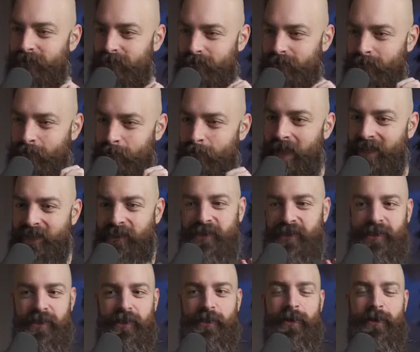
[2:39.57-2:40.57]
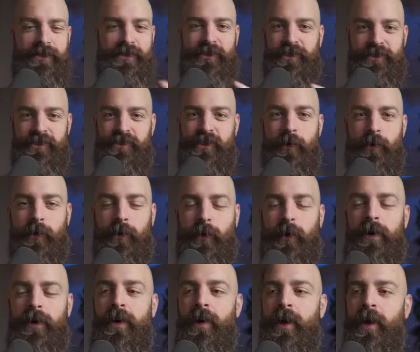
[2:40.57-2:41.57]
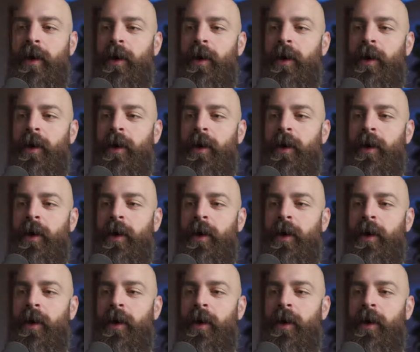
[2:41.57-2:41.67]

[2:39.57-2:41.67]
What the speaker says: mention you, which is just so cool.